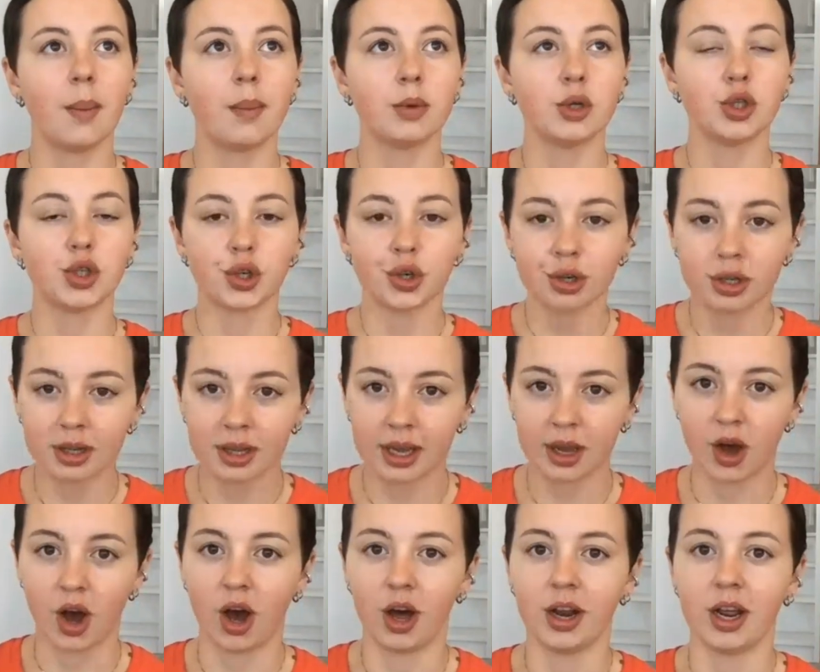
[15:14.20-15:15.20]
journaling
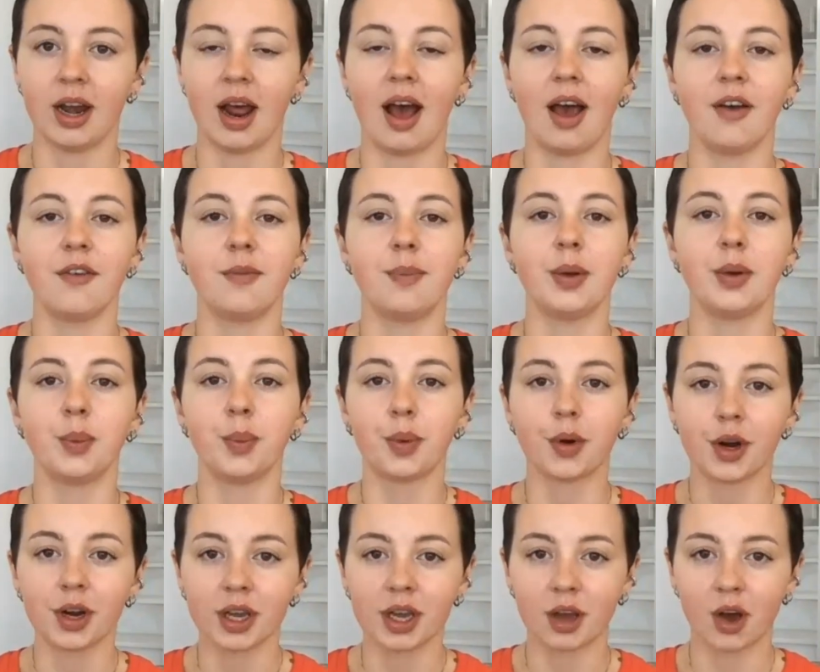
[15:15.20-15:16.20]
on it. I've been
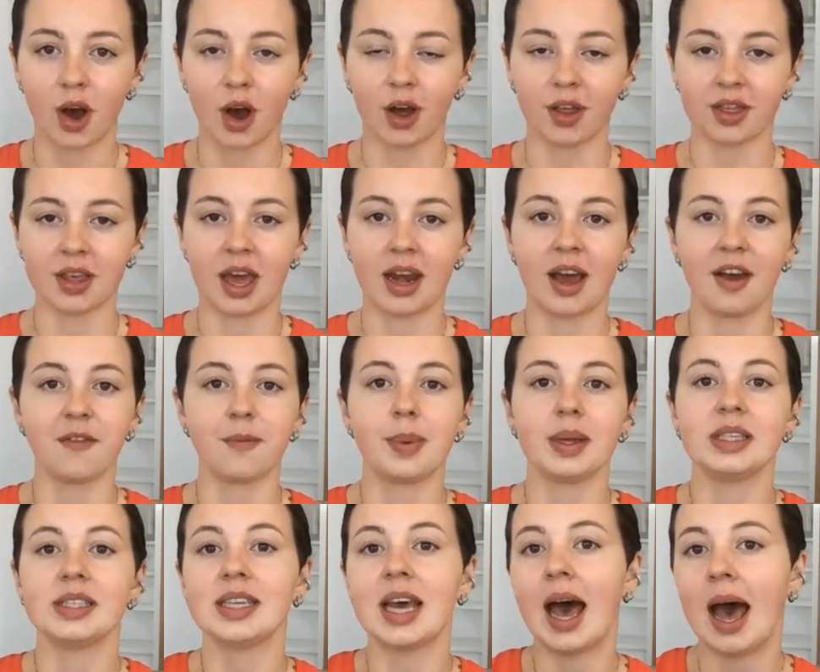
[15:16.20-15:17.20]
working on that. I've been
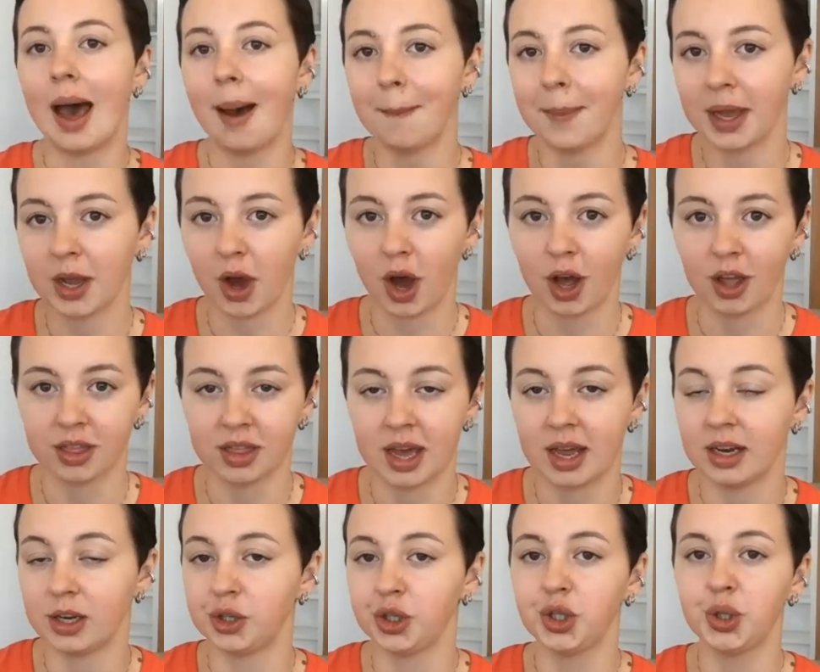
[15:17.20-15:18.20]
tapping on that
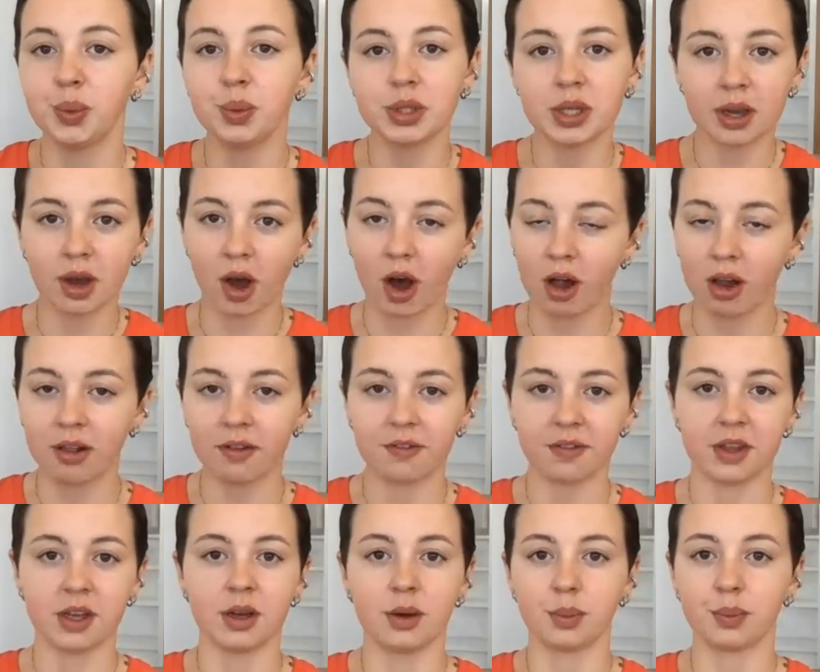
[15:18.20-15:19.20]
and using all of
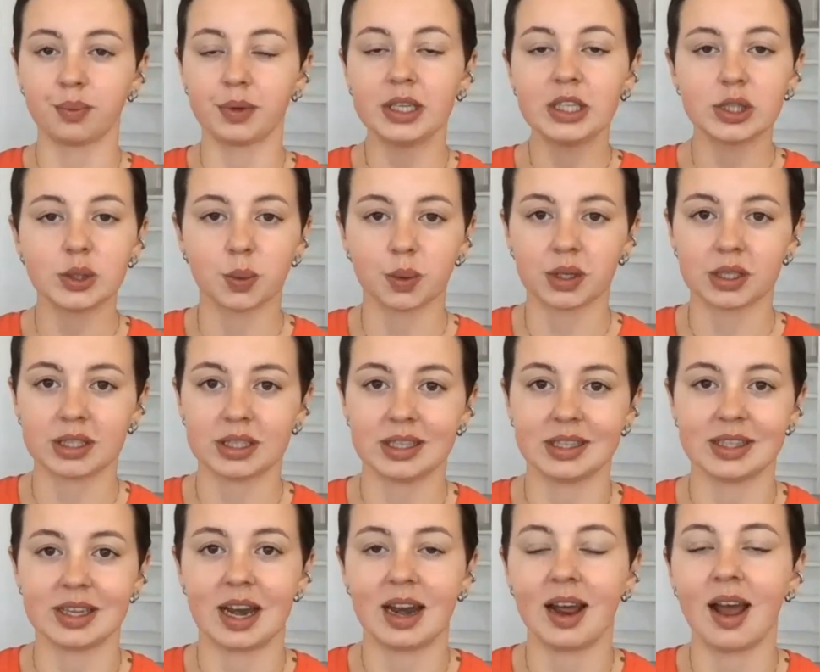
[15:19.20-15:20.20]
the resources
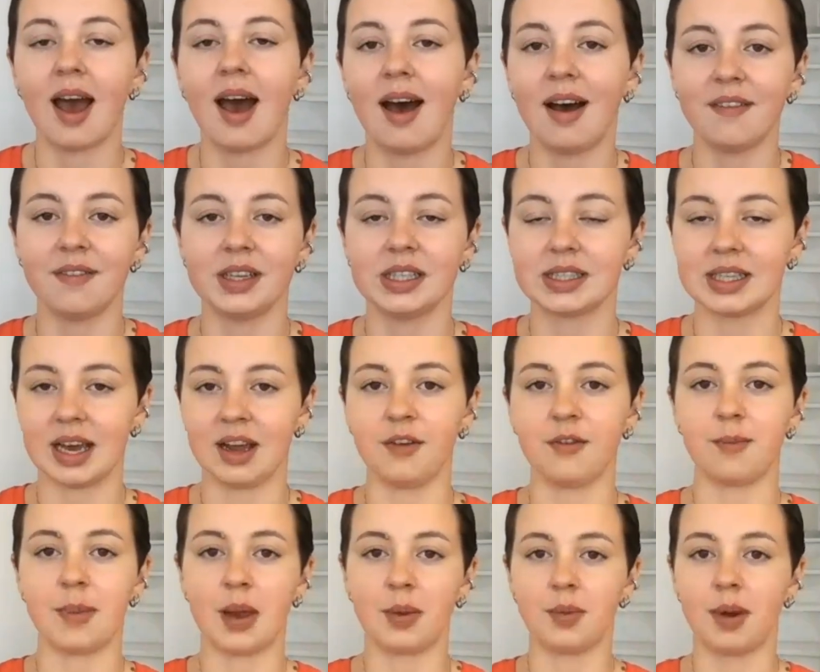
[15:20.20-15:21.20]
that I have inside of
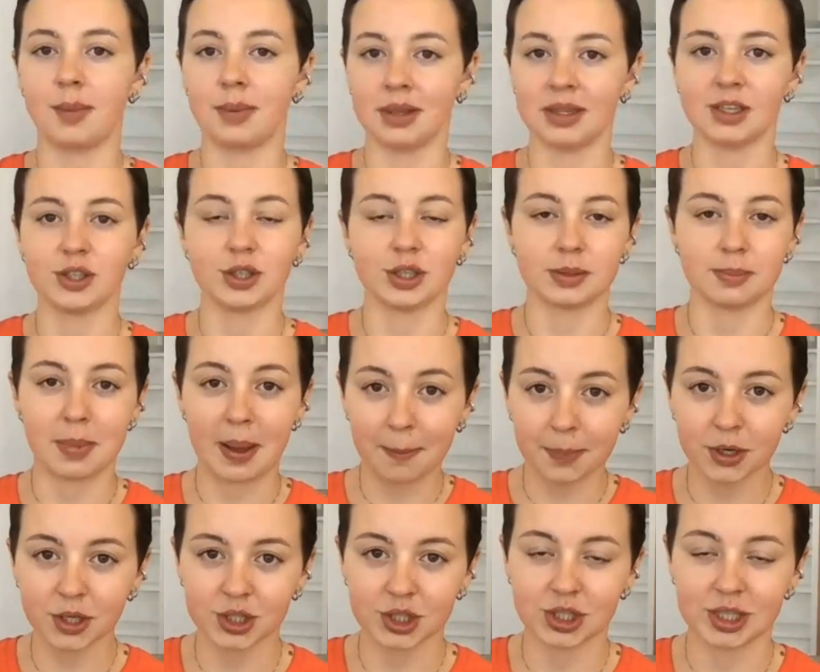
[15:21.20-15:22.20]
my Rebelicious
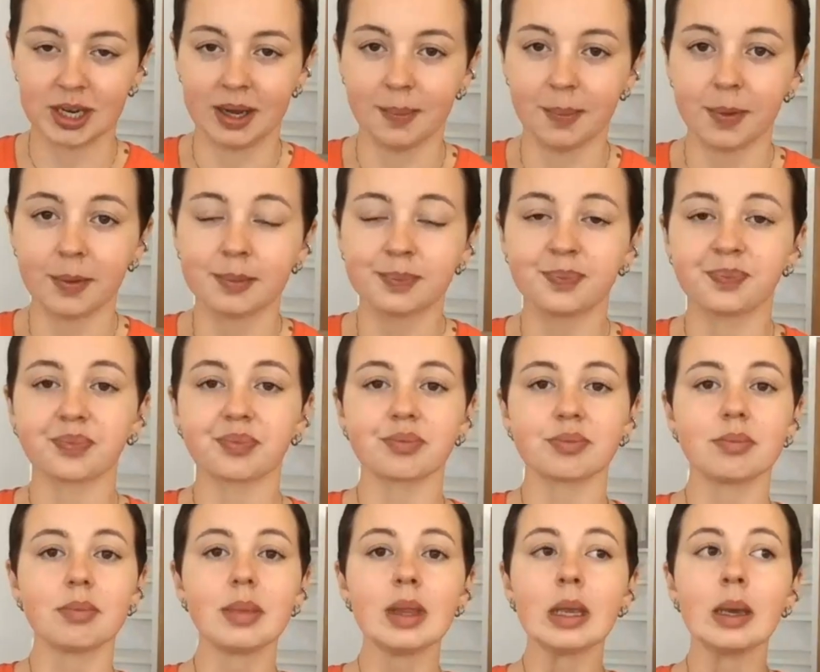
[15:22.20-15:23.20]
membership,
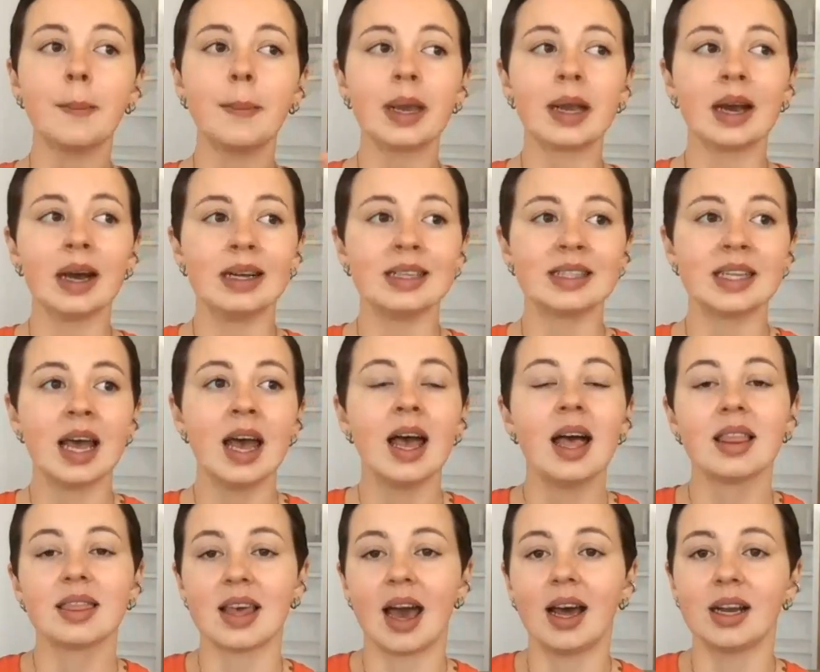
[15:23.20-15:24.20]
because
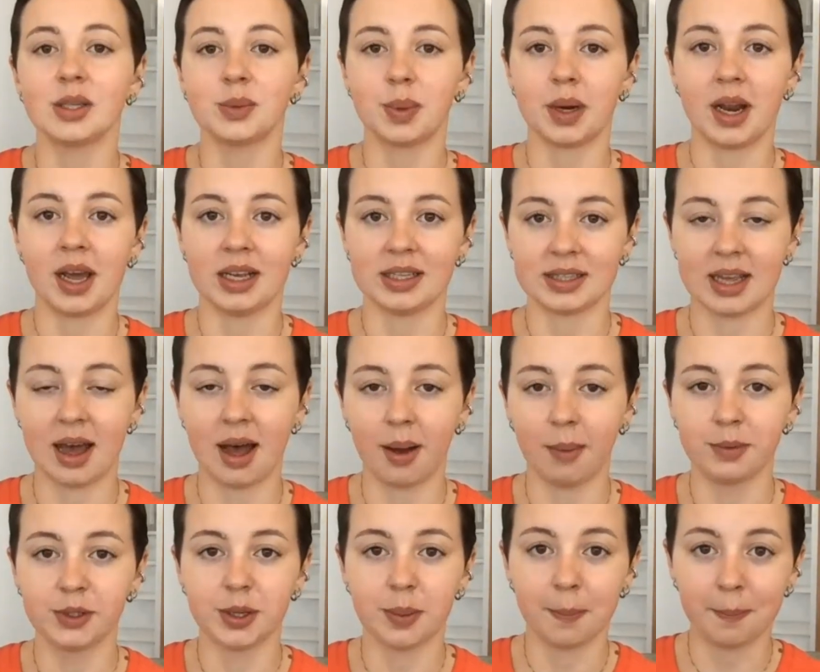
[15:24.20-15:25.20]
that is what has
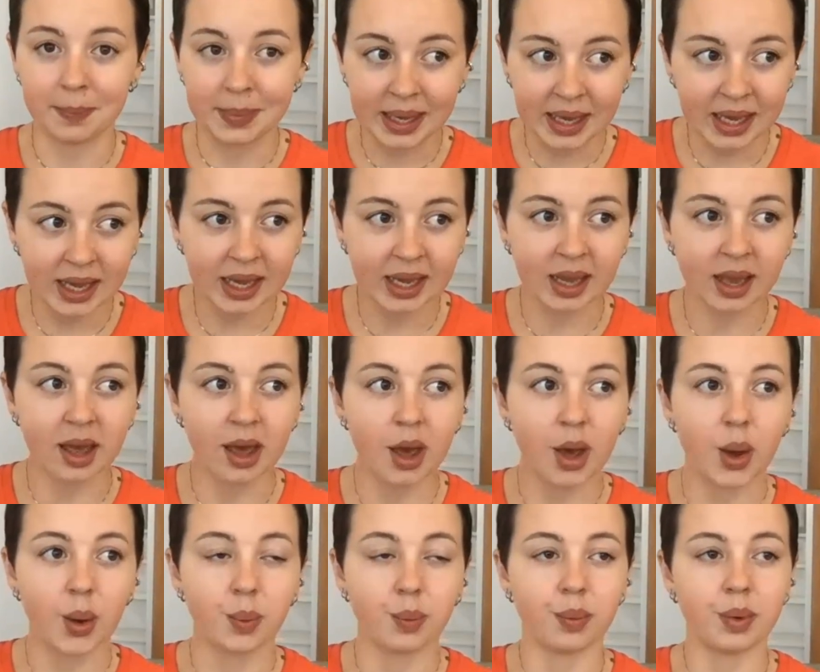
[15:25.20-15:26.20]
helped me
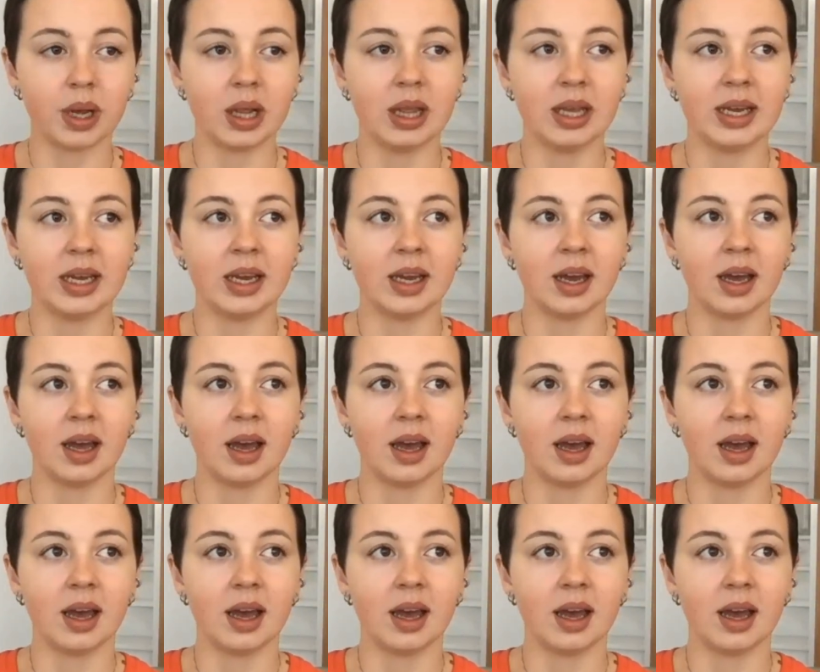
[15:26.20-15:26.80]
really